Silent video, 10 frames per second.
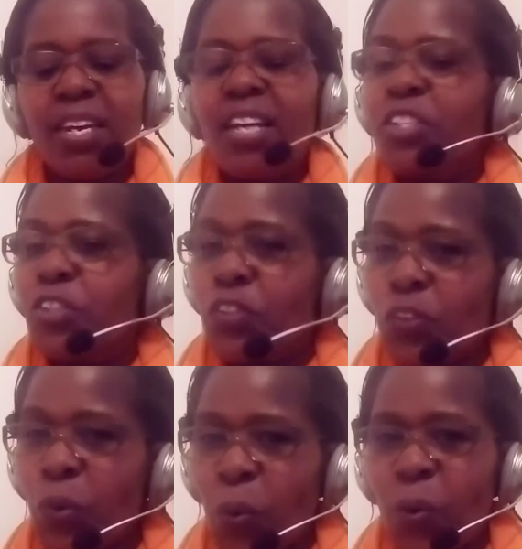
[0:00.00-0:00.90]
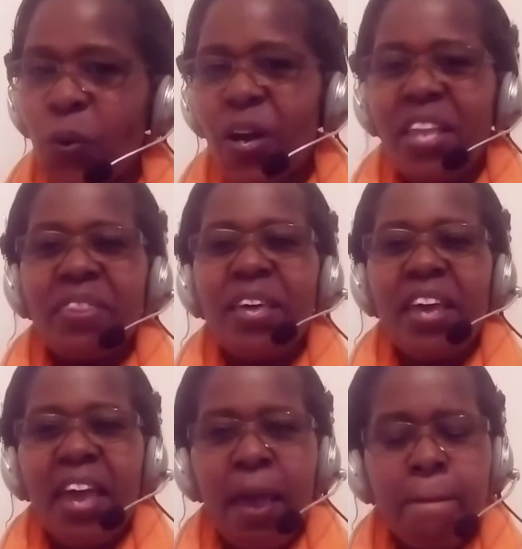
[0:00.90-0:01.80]
So, the
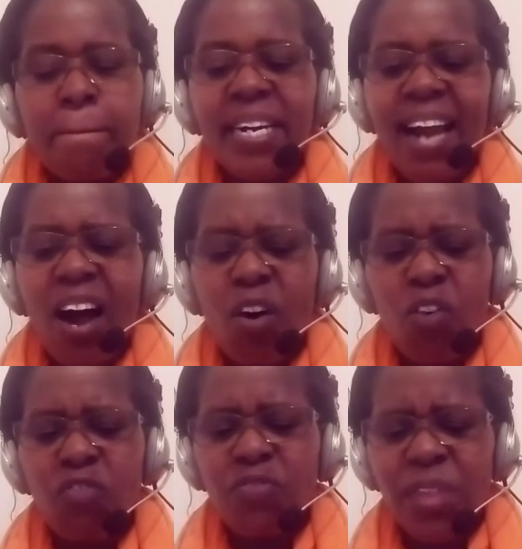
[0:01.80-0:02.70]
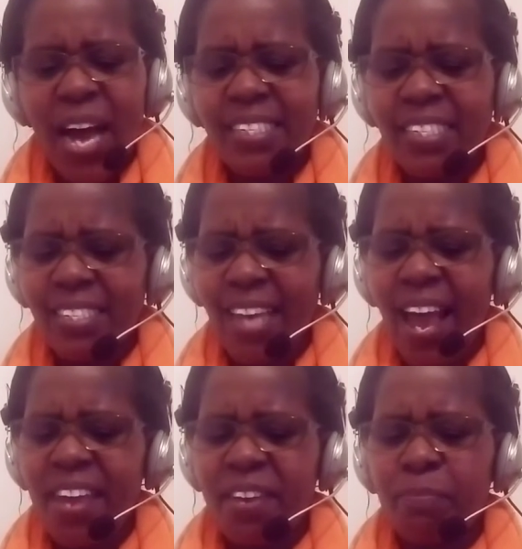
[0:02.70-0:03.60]
emperor of that
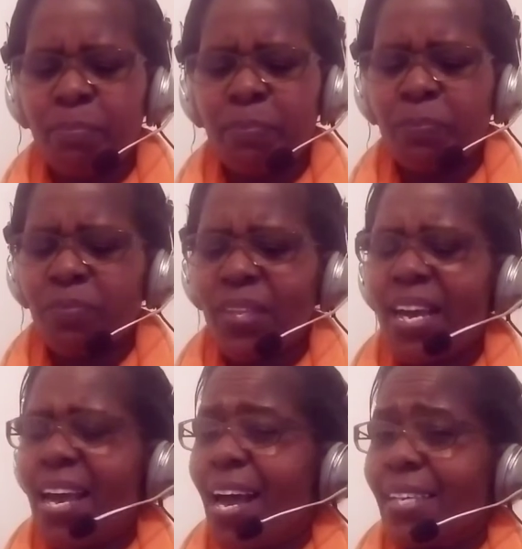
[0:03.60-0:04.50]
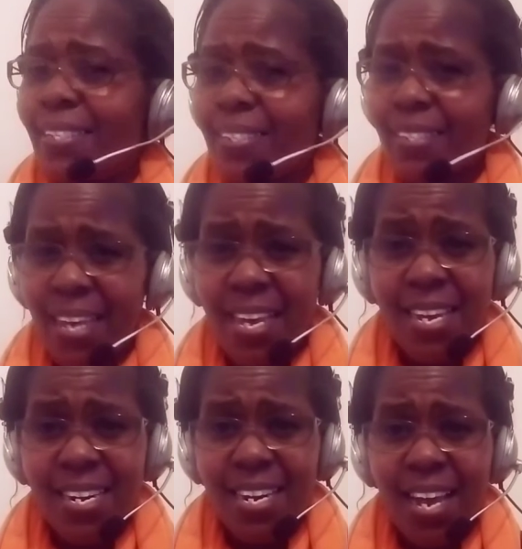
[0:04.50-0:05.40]
time
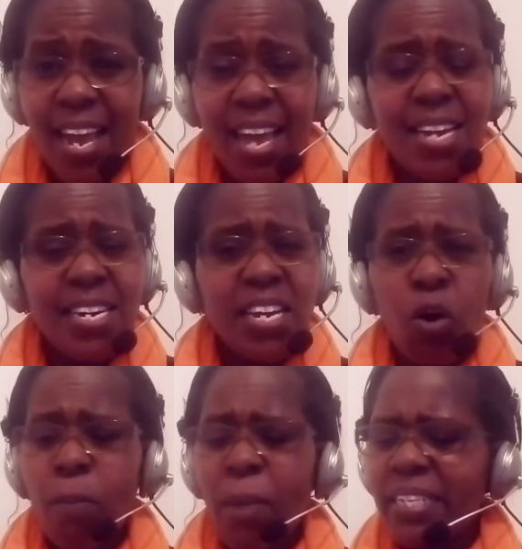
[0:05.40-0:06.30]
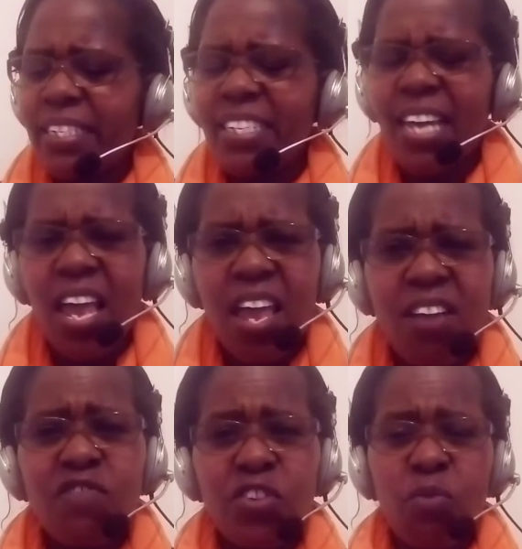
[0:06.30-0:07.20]
said, and he commanded
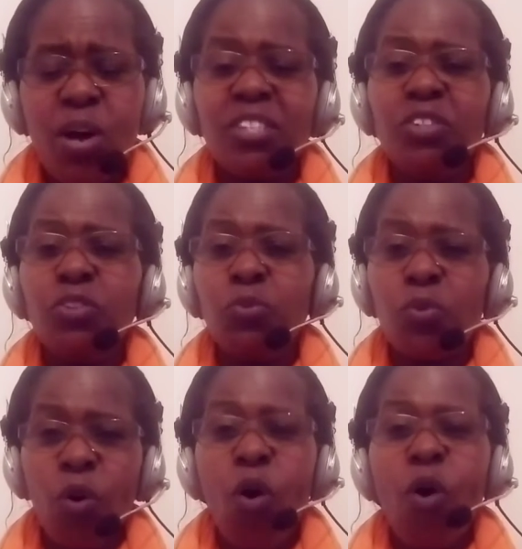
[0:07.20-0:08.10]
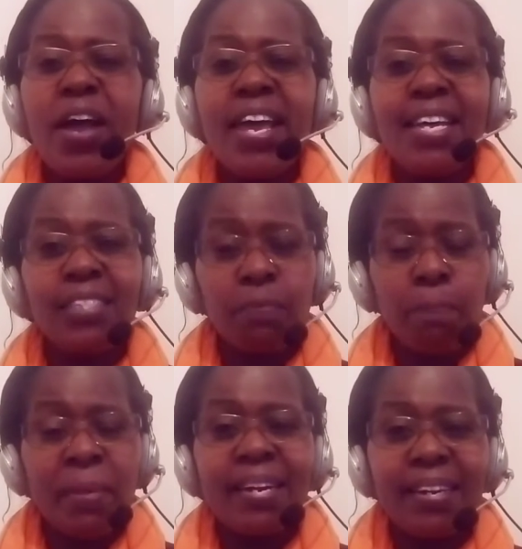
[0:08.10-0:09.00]
everyone to go and
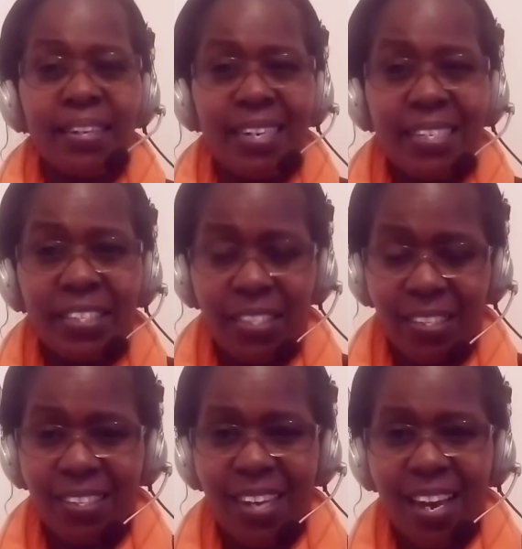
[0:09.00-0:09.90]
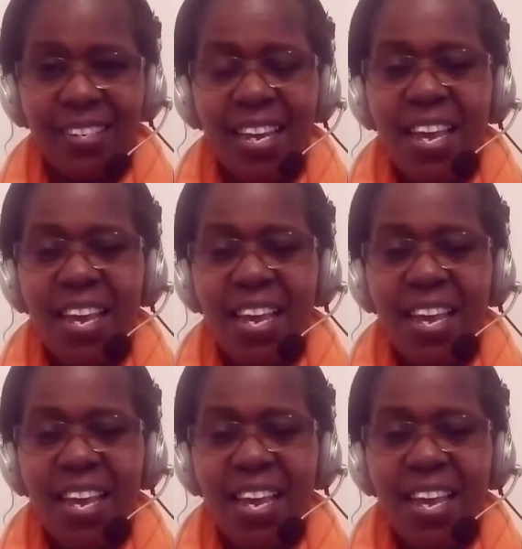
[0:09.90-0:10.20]
be registered.